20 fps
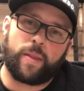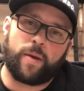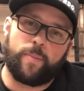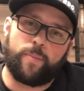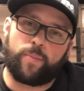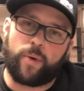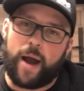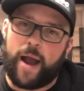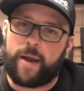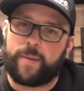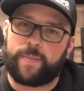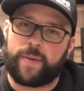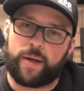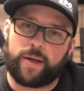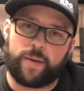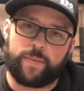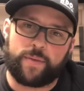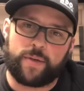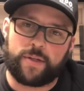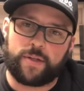Brian picked
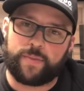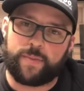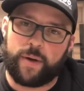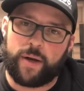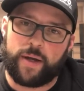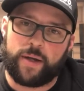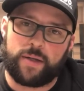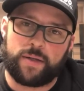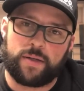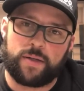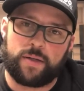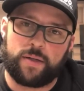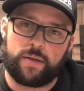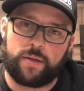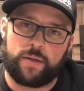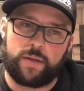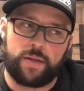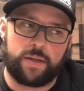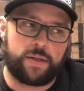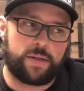up the springs.
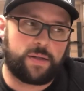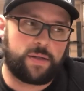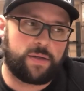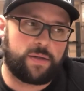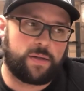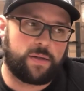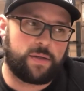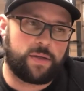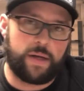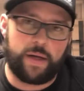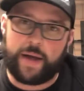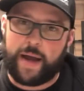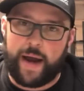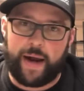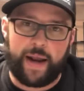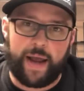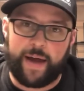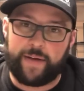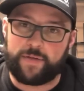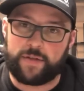This did not
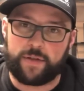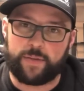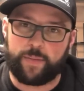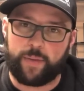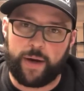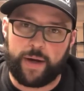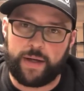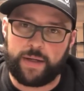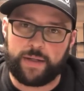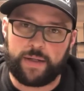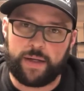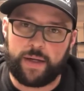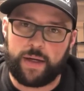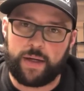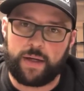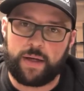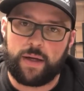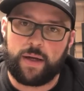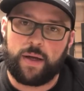have springs in it.